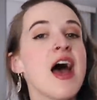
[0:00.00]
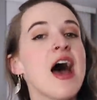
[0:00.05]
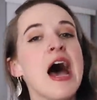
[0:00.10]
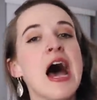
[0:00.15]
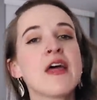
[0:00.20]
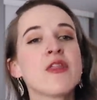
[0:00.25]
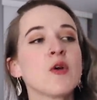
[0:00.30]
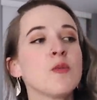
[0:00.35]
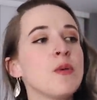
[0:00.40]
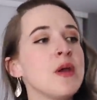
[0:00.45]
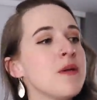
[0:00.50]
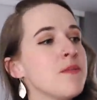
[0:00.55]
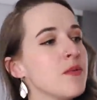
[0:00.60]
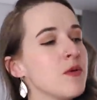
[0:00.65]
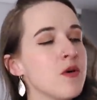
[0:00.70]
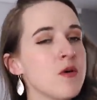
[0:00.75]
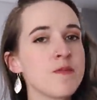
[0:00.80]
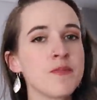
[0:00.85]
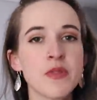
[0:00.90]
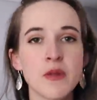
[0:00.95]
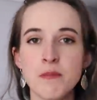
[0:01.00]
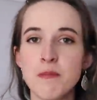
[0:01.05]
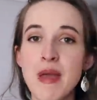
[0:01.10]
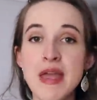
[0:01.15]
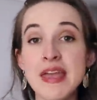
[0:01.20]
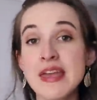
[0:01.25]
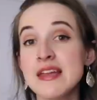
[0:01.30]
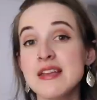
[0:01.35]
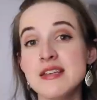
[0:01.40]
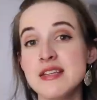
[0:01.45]
Other people
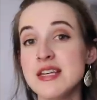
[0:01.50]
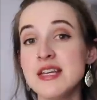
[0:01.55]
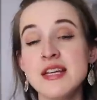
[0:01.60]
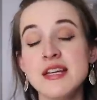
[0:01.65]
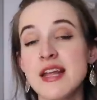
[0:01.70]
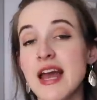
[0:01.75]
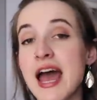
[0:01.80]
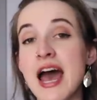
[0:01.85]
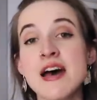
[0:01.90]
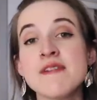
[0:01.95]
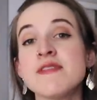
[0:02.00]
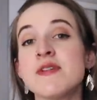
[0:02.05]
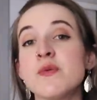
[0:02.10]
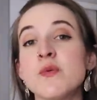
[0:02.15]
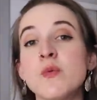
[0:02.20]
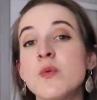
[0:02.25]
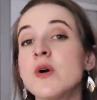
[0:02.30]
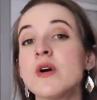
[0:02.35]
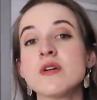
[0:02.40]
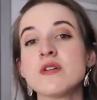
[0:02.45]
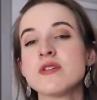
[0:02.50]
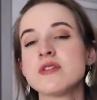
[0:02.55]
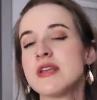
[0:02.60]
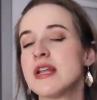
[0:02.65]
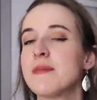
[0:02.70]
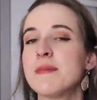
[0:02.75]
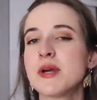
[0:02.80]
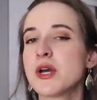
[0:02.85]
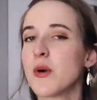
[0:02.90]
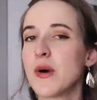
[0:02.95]
may indeed have it worse,
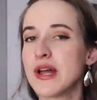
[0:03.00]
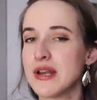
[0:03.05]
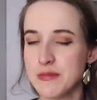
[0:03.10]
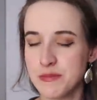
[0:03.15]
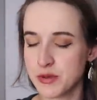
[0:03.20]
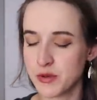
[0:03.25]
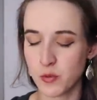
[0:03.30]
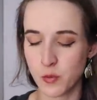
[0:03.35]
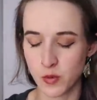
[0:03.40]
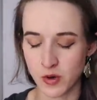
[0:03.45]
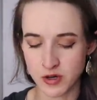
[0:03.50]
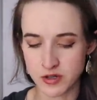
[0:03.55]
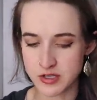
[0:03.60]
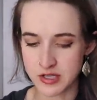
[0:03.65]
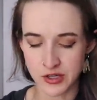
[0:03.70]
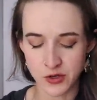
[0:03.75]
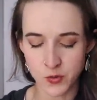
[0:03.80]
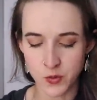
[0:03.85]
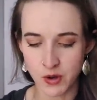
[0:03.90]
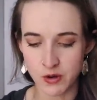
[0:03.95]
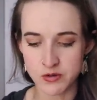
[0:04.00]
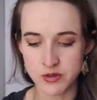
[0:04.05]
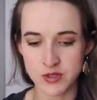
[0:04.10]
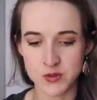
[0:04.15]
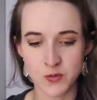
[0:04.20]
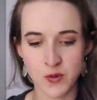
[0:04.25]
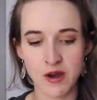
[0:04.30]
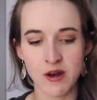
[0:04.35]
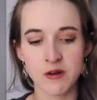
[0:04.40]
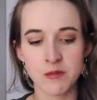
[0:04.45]
and I'm gonna go ahead and put worse in quotes
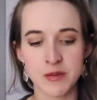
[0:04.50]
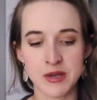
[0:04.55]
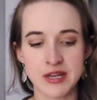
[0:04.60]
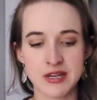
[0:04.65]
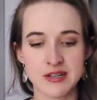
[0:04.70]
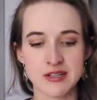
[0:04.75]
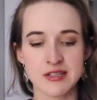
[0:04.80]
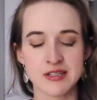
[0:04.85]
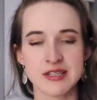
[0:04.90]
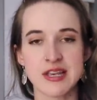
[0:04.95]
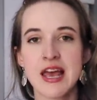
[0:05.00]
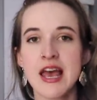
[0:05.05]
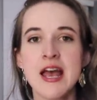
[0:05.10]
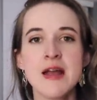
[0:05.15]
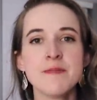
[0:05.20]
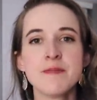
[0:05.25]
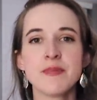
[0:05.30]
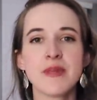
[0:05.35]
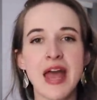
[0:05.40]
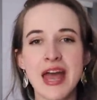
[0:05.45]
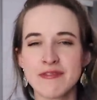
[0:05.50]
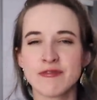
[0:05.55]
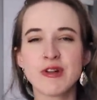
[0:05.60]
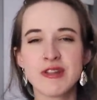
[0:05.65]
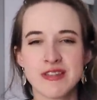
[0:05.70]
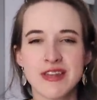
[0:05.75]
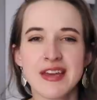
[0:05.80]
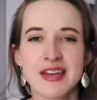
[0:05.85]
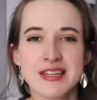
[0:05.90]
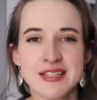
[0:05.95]
as well because
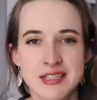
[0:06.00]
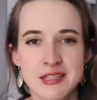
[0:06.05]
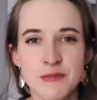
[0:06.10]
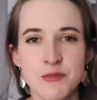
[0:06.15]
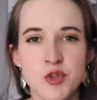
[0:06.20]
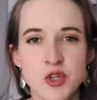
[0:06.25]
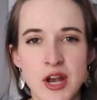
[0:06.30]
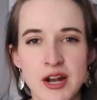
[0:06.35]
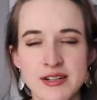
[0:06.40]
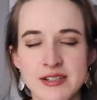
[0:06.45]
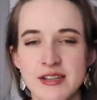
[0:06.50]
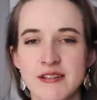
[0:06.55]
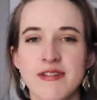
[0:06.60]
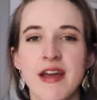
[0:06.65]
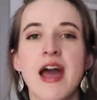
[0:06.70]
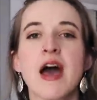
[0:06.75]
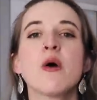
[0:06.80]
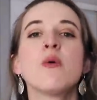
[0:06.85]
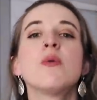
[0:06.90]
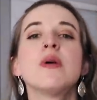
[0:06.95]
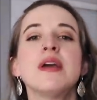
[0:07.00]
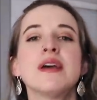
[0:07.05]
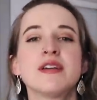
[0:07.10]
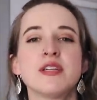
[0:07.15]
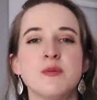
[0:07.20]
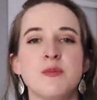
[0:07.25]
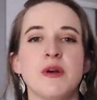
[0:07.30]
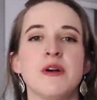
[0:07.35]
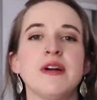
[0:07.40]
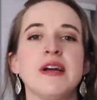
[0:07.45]
everything is subjective. How we
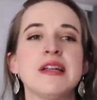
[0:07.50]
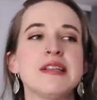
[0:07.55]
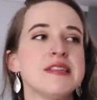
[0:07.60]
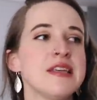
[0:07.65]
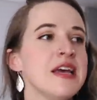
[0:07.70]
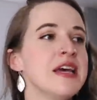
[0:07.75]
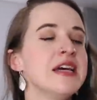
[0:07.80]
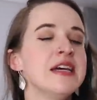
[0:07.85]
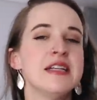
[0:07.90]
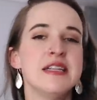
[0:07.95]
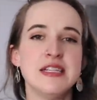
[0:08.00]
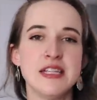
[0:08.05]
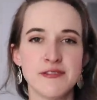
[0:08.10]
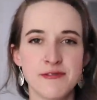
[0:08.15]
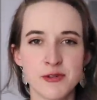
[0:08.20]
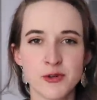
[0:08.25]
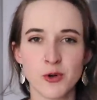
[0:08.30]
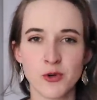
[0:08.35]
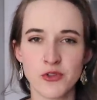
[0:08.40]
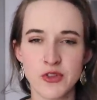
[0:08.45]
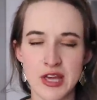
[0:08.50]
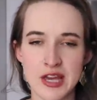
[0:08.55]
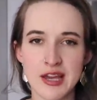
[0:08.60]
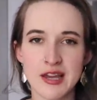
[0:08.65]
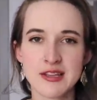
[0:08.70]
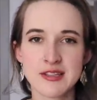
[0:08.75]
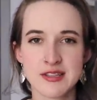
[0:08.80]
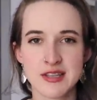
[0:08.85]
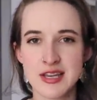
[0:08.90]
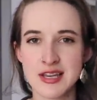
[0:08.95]
experience difficult
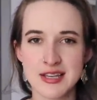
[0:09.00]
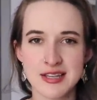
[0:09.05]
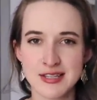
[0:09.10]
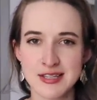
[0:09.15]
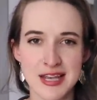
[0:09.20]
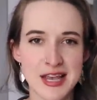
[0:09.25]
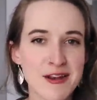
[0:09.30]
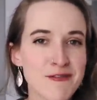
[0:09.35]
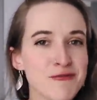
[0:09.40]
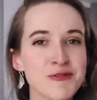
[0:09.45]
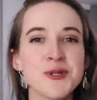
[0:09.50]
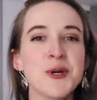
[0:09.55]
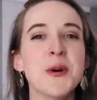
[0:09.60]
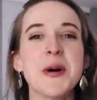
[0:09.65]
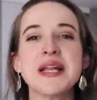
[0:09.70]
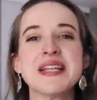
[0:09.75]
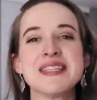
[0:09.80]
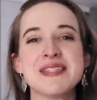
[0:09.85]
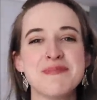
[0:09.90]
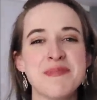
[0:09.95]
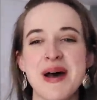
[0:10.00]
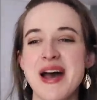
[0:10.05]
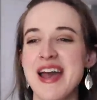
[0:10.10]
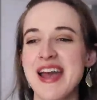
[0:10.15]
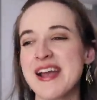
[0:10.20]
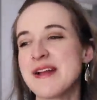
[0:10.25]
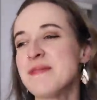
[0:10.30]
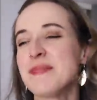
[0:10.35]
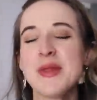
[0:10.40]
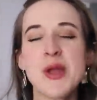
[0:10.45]
things is influenced
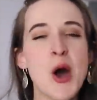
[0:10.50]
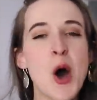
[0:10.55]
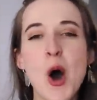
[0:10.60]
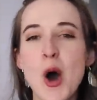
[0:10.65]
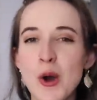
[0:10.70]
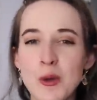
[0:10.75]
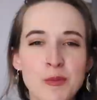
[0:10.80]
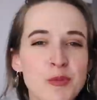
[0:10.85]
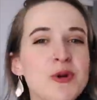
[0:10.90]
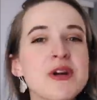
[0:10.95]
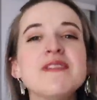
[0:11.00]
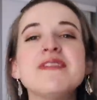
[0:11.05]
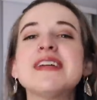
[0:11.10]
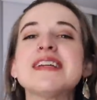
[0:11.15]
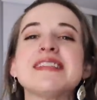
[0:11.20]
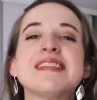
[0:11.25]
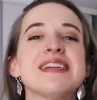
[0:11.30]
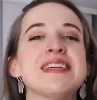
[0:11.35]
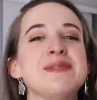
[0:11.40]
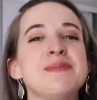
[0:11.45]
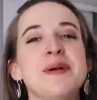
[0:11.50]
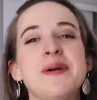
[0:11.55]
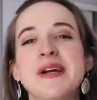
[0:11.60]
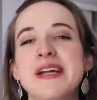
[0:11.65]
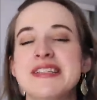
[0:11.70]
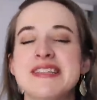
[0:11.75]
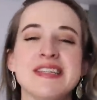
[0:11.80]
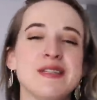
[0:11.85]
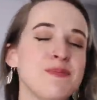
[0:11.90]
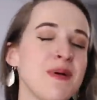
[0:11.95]
by our previous
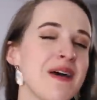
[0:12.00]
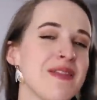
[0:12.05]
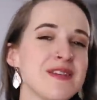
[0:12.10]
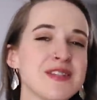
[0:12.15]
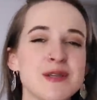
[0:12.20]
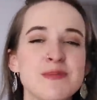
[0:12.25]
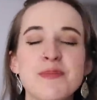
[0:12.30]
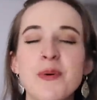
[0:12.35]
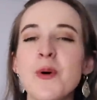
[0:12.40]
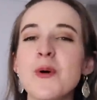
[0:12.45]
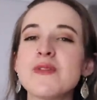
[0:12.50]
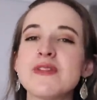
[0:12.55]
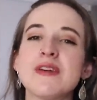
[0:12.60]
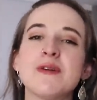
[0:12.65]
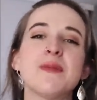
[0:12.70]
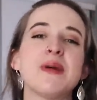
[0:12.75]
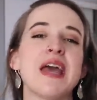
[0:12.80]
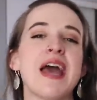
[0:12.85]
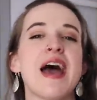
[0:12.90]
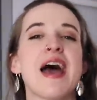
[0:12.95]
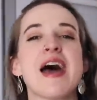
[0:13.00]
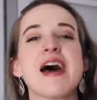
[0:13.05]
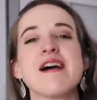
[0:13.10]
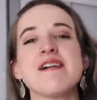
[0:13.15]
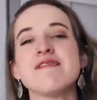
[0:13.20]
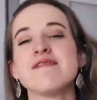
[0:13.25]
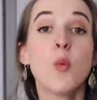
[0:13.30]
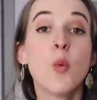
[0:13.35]
experiences, by the support that we have.